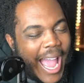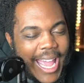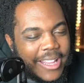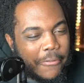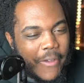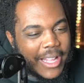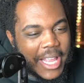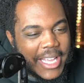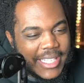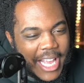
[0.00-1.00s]
hate the fact that
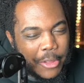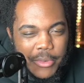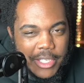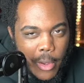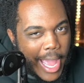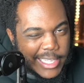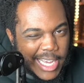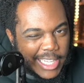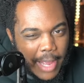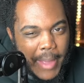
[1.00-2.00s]
his death was so
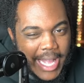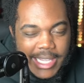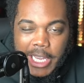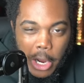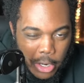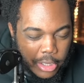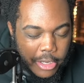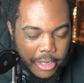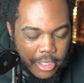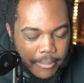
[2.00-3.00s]
anticlimactic earlier
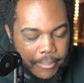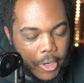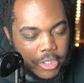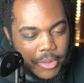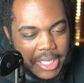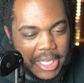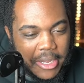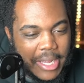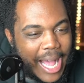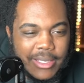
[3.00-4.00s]
in them parts right
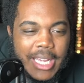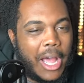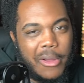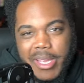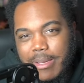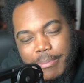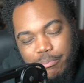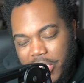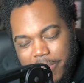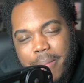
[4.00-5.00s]
there. I was like, oh, he
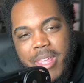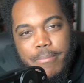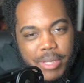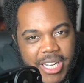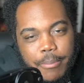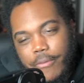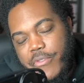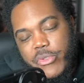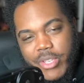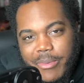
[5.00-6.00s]
just might be bleeding
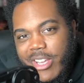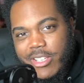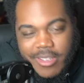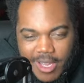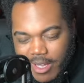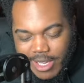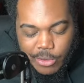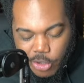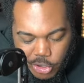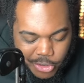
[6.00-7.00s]
profusely because that's what
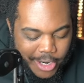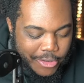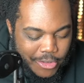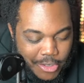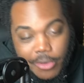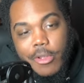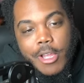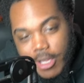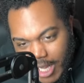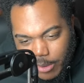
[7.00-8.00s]
JoJo characters do.
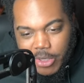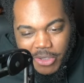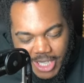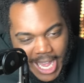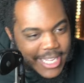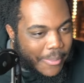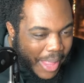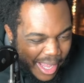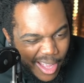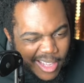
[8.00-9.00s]
Then I was told he died, and I'm
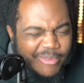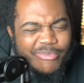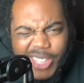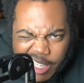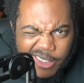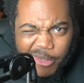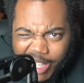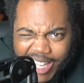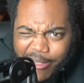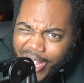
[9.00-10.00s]
like, oh,
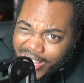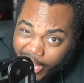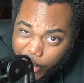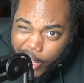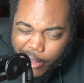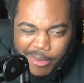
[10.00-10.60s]
really? Right there, Will?